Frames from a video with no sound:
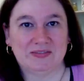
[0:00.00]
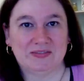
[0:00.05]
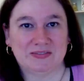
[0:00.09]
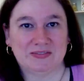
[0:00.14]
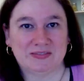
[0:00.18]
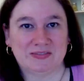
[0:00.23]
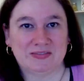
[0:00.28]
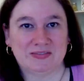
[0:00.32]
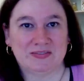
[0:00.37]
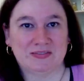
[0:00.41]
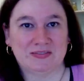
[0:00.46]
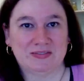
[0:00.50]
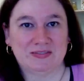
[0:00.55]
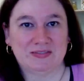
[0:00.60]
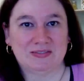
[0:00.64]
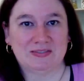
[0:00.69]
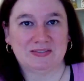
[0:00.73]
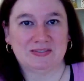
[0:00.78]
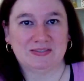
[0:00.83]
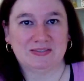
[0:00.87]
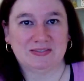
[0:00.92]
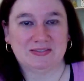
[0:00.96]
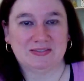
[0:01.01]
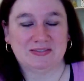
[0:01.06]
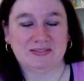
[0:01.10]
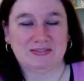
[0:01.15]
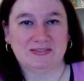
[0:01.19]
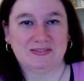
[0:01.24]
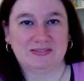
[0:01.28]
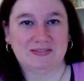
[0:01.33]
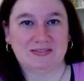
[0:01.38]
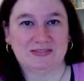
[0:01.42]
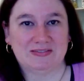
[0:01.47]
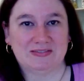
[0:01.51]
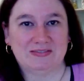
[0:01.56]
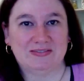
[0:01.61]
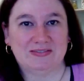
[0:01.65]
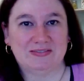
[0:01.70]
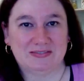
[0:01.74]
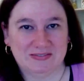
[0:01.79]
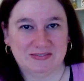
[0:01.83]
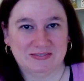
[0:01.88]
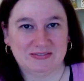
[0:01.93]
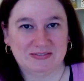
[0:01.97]

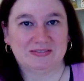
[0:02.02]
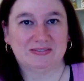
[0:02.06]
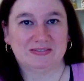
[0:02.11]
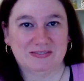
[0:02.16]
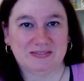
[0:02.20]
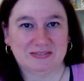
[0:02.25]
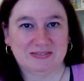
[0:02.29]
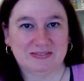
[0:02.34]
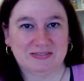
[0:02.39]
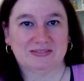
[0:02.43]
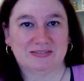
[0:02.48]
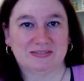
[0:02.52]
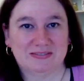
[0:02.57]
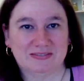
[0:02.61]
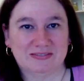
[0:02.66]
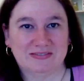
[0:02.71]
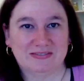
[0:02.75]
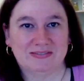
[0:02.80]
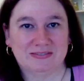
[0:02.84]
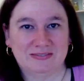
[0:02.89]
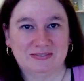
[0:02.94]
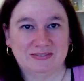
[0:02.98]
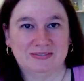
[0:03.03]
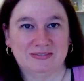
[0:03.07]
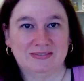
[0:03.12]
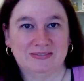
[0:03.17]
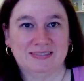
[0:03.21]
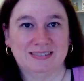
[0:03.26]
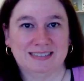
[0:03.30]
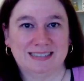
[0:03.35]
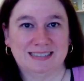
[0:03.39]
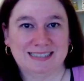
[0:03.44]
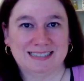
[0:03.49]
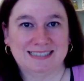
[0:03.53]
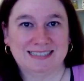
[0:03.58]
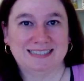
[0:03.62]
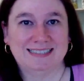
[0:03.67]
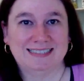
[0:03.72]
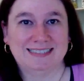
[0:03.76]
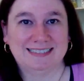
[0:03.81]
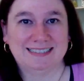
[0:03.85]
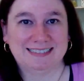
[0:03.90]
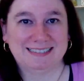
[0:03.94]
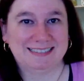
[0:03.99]

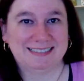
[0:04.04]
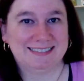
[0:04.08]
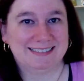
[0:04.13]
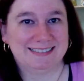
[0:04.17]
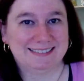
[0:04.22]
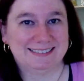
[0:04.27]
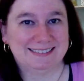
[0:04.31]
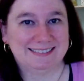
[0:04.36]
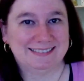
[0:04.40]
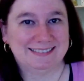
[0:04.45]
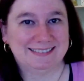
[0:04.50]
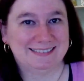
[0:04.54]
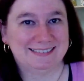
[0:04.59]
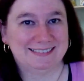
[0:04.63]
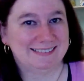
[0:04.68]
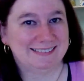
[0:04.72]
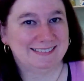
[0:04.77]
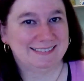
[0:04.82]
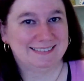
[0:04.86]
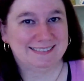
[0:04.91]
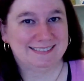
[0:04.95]
This person isn't speaking.